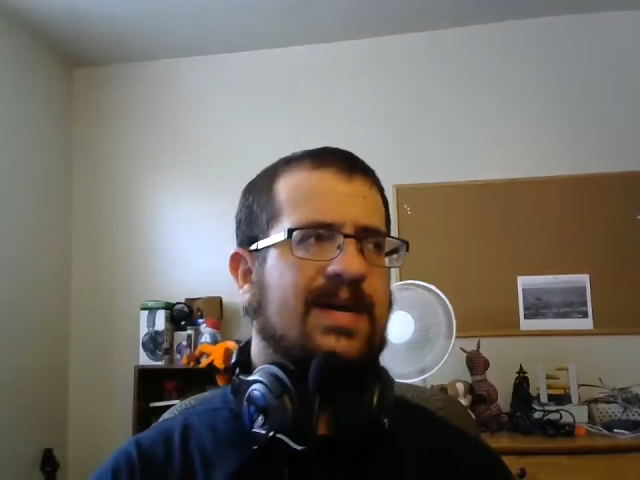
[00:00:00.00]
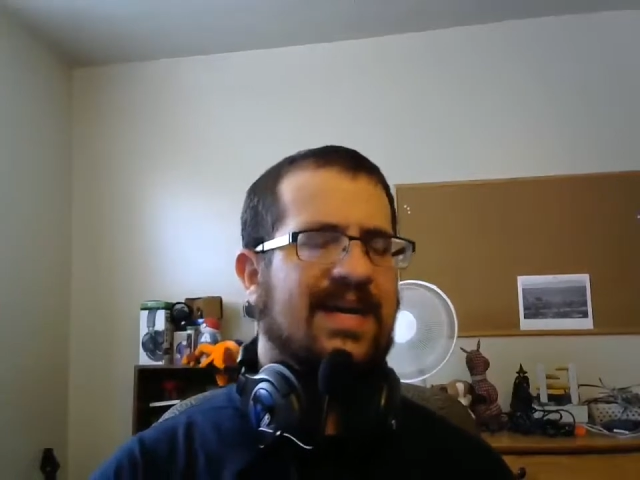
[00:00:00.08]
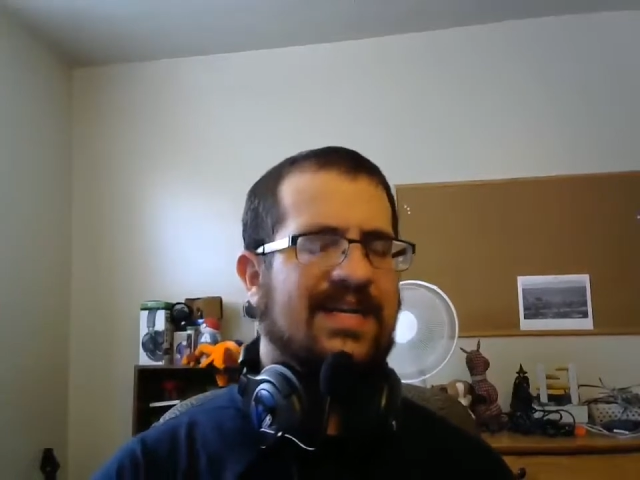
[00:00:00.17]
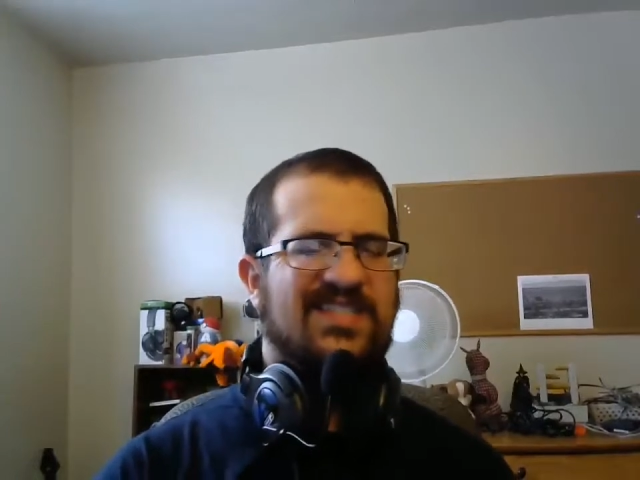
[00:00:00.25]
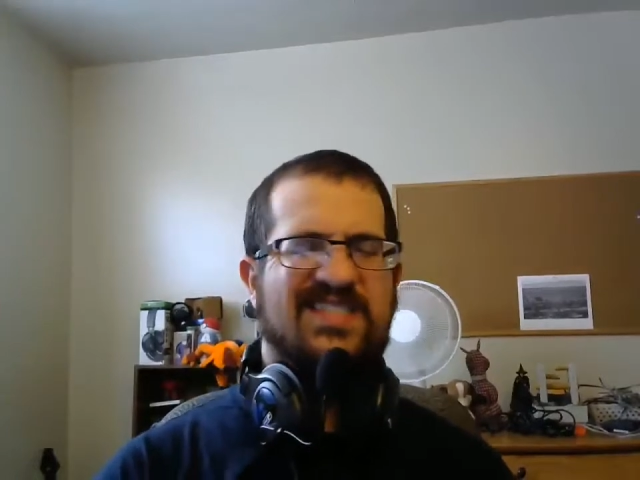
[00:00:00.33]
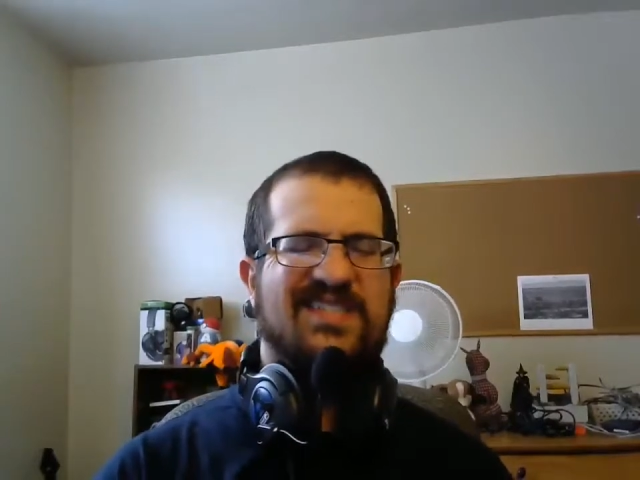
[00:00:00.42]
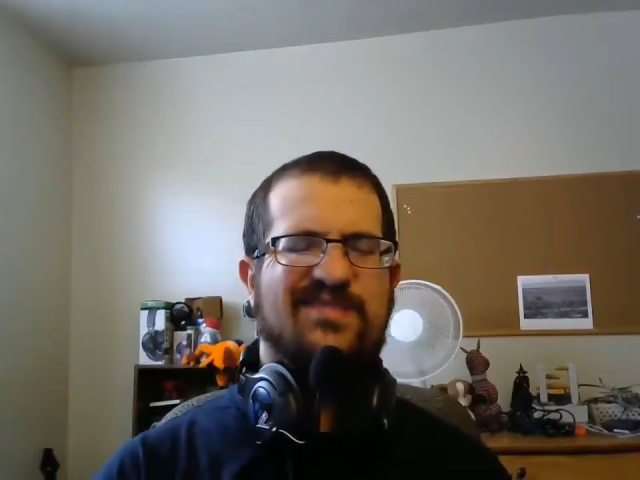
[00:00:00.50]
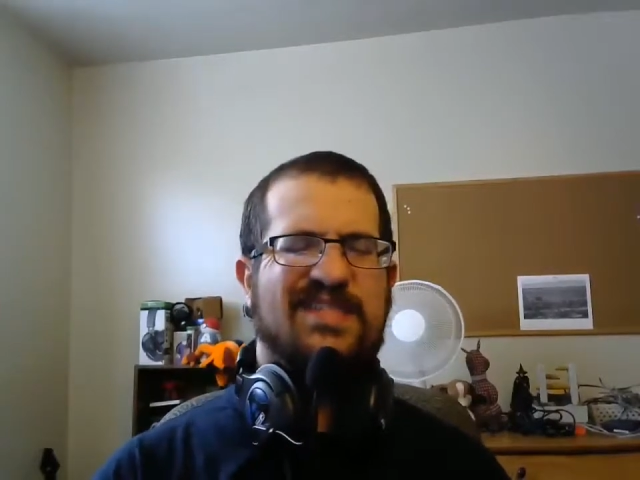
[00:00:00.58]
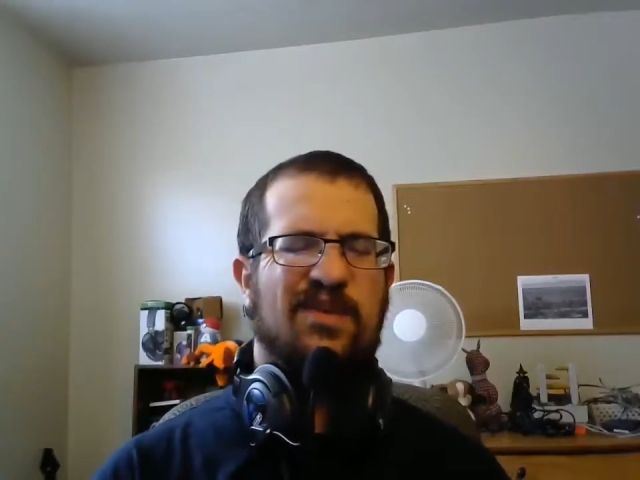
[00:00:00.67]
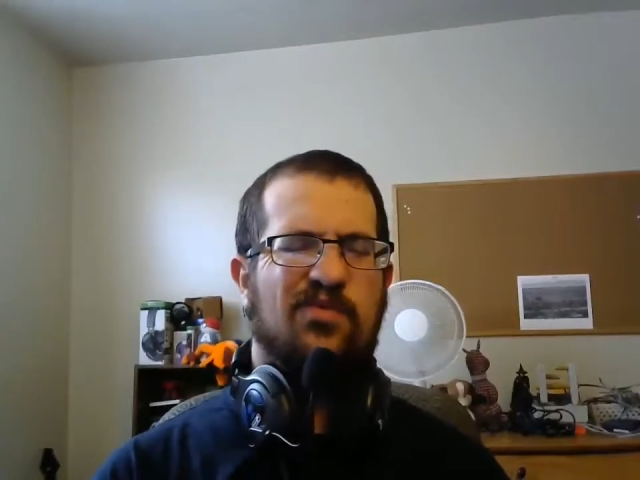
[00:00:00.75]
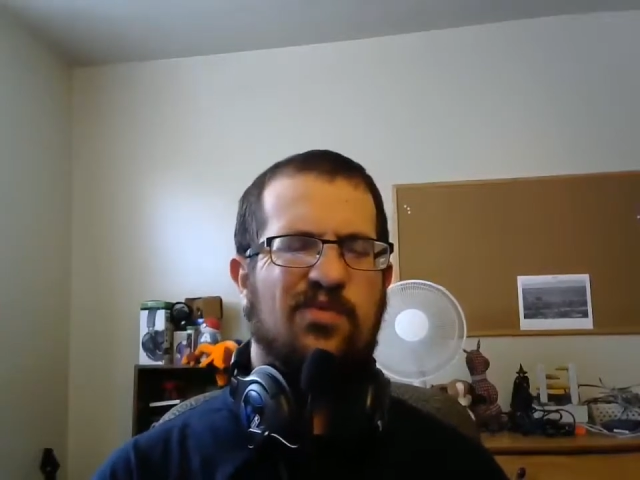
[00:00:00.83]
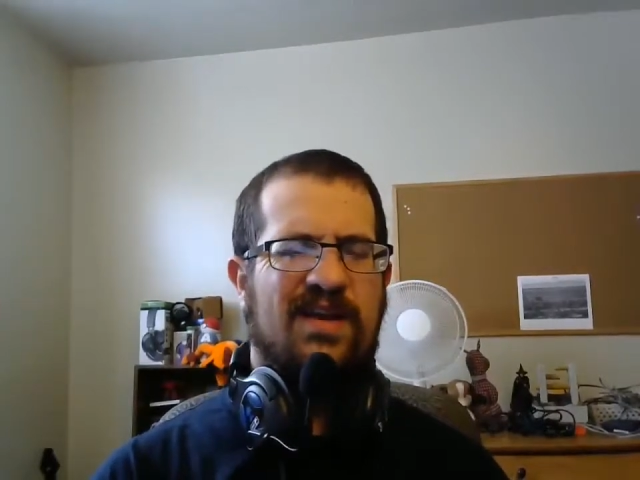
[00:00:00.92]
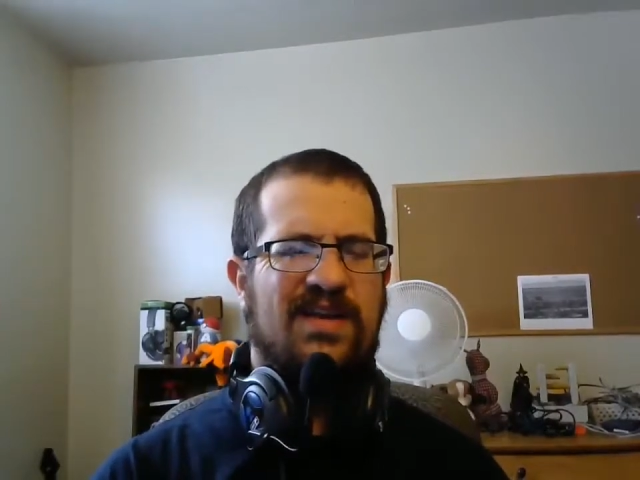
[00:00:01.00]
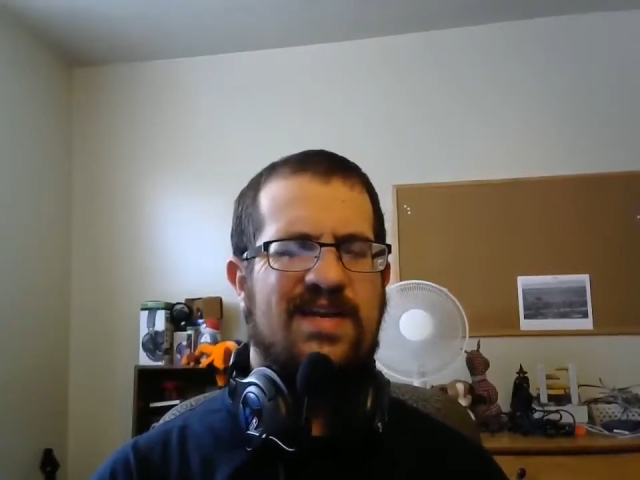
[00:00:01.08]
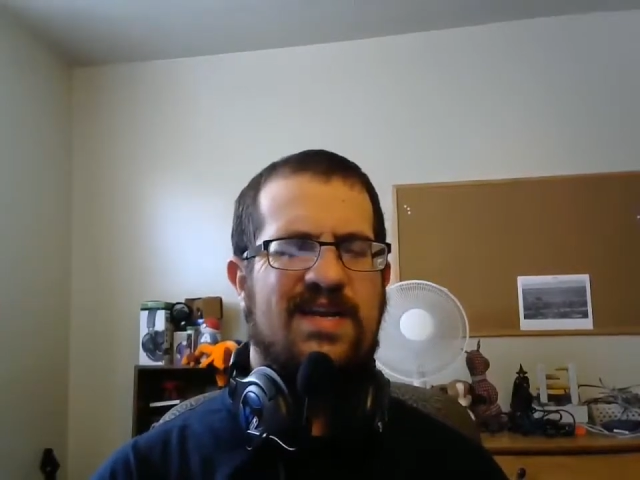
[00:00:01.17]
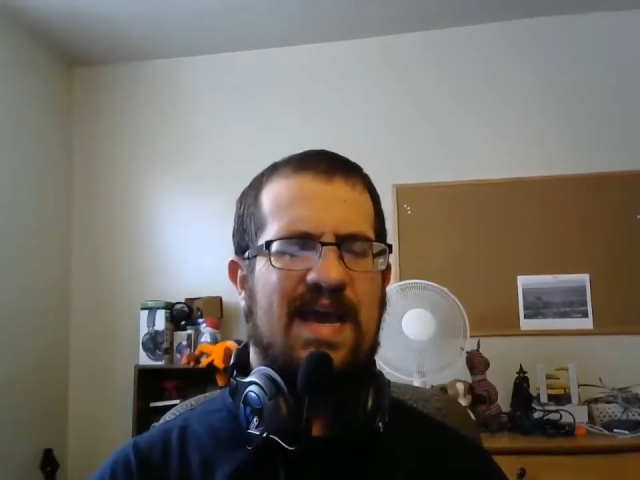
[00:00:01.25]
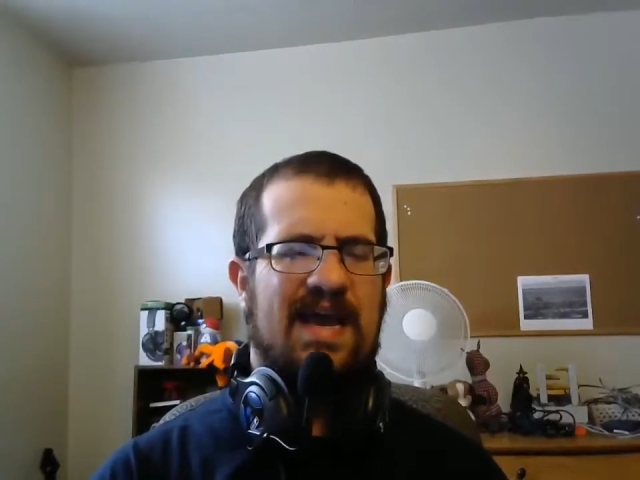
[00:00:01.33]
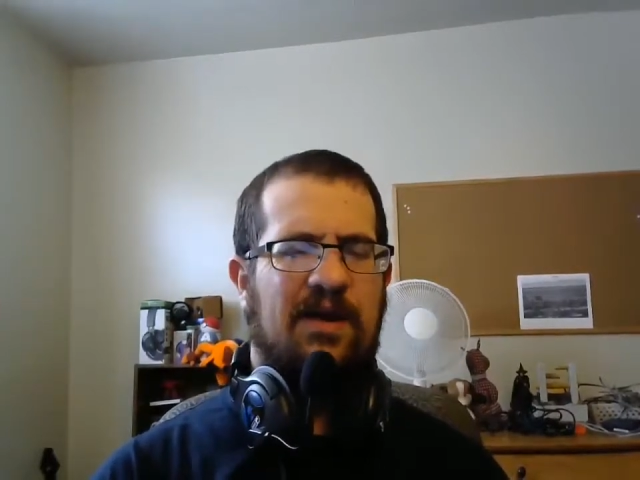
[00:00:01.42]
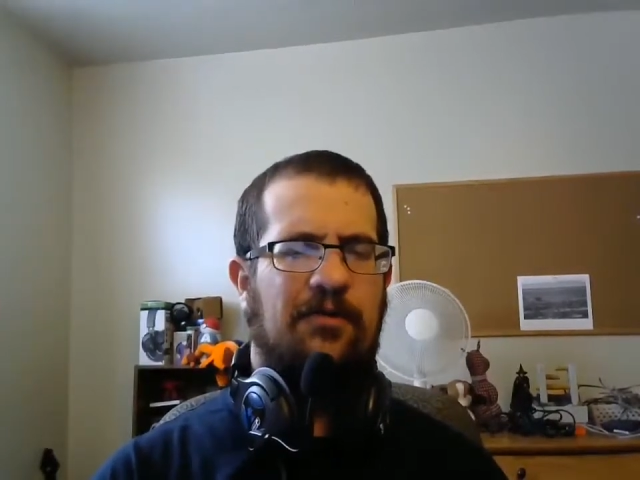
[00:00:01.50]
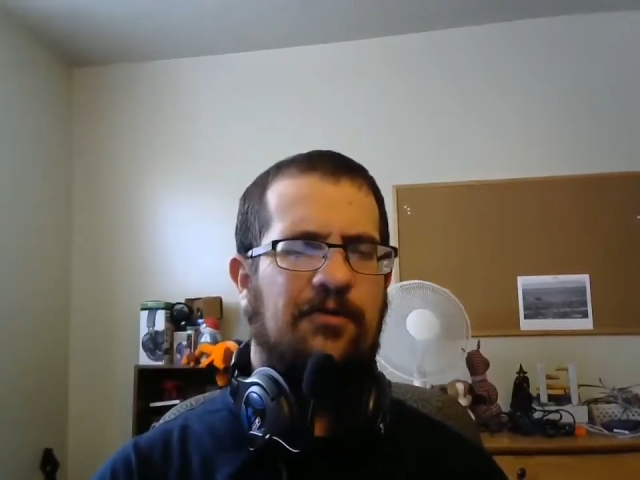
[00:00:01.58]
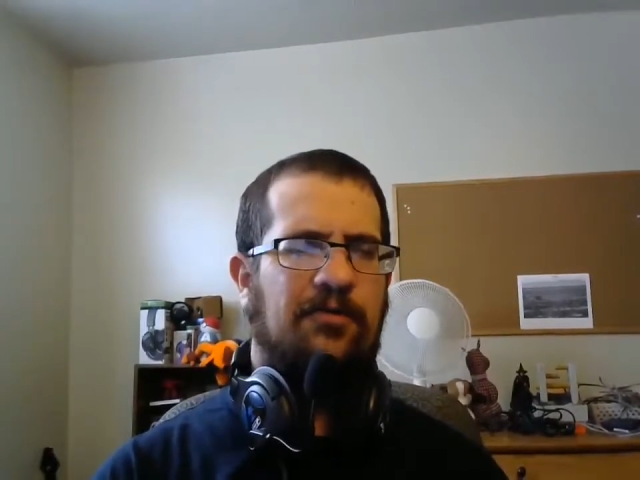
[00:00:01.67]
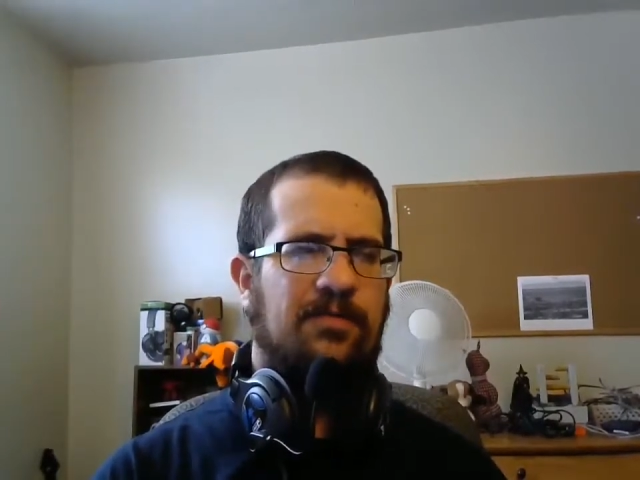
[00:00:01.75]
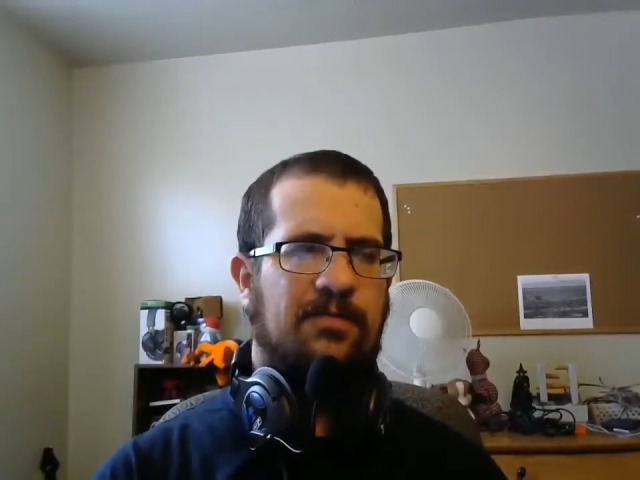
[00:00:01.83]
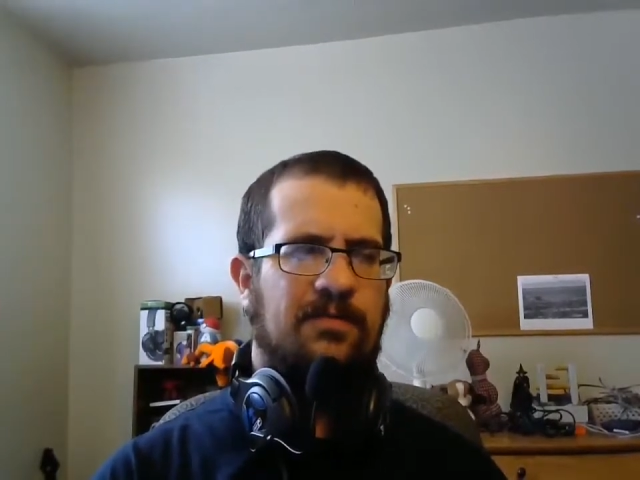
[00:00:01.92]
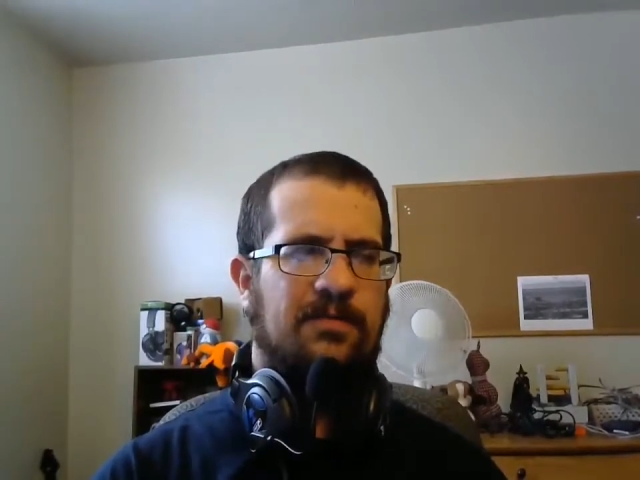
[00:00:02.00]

It just seems that right now,